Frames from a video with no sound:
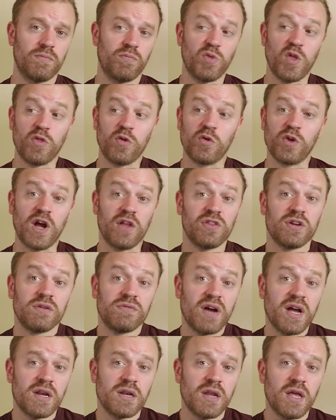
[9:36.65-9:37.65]
and they're not the
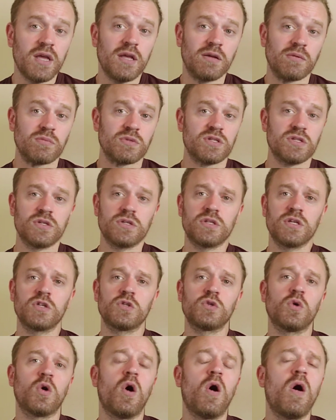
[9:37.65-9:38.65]
divine names. These things
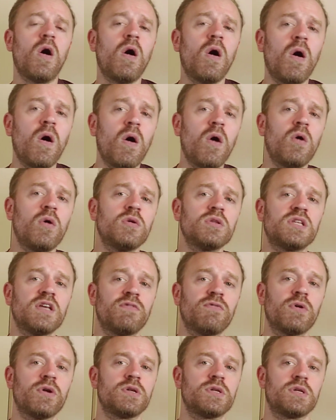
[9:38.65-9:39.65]
are all
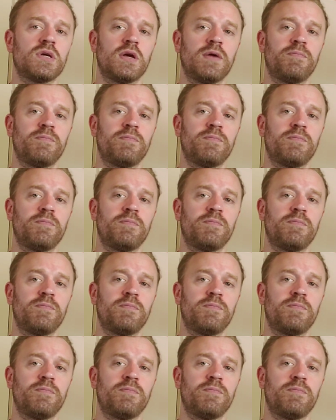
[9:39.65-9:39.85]
different.